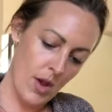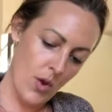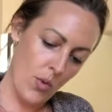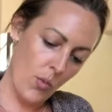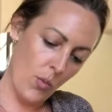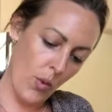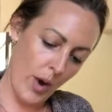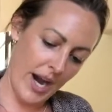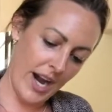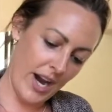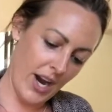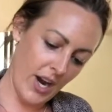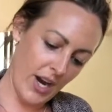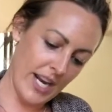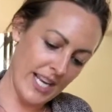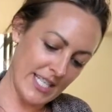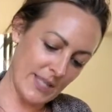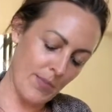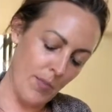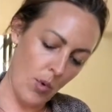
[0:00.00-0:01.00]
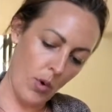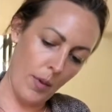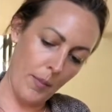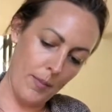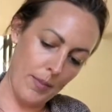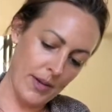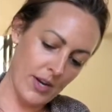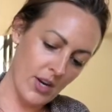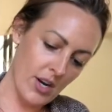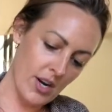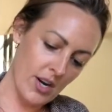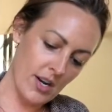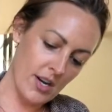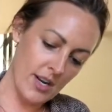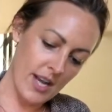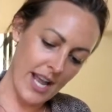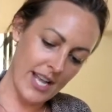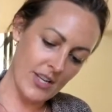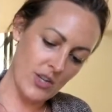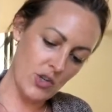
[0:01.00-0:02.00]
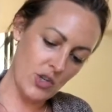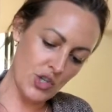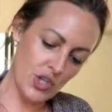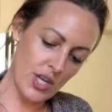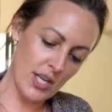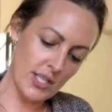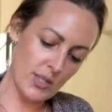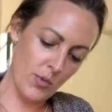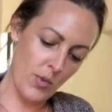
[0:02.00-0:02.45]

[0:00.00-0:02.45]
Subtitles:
where it's more bitter, and you just